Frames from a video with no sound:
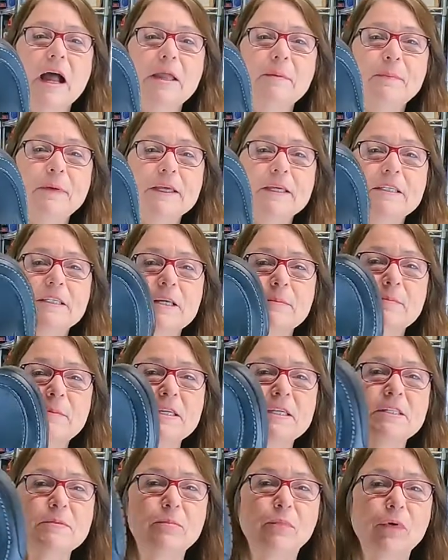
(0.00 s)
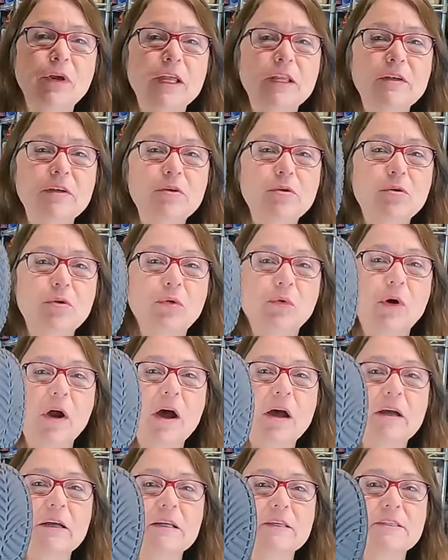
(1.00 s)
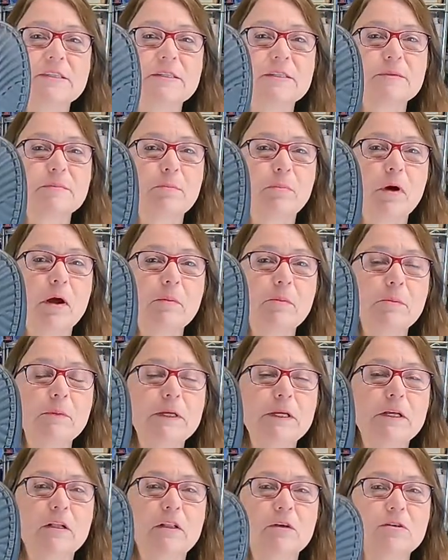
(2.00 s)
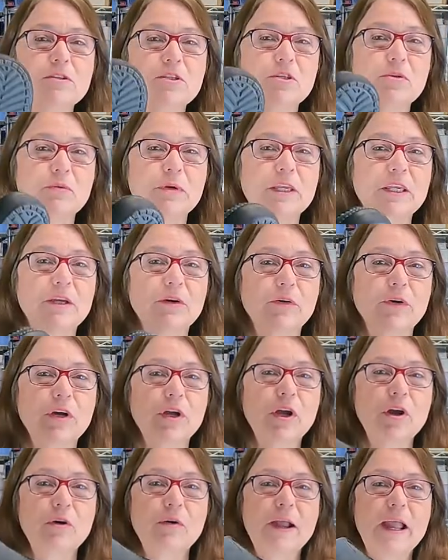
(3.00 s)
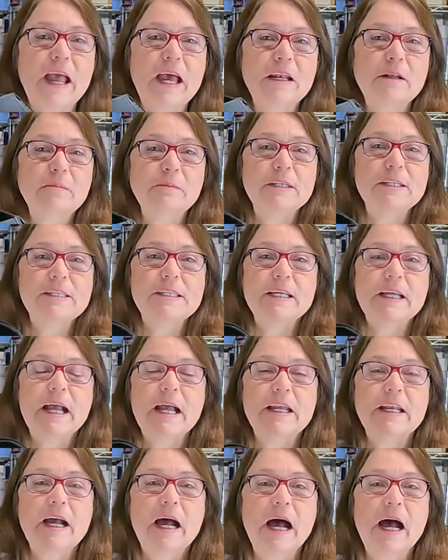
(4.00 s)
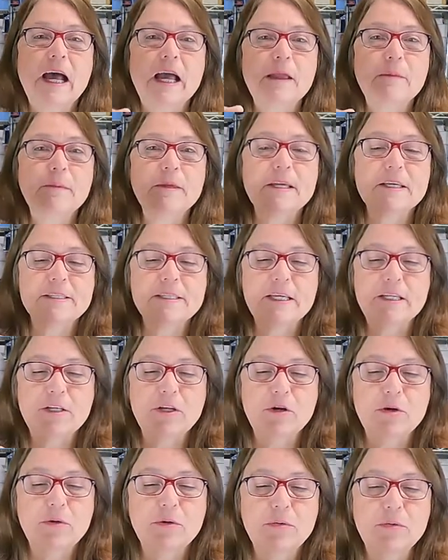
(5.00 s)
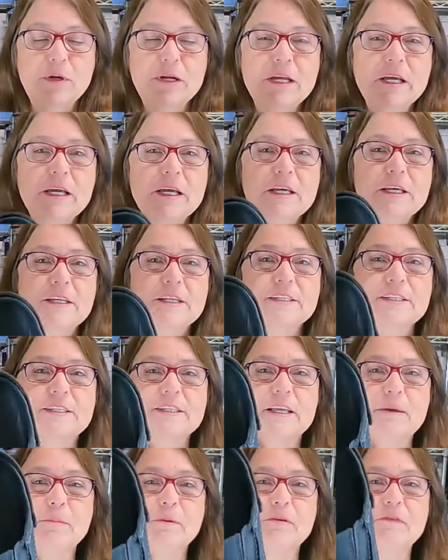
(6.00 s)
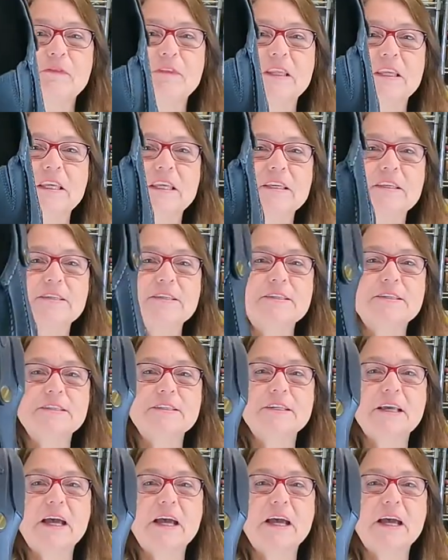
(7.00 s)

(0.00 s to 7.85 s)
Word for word: I picked up these brand new Crocs probably close to a year ago. I had them listed kind of high because I know some of these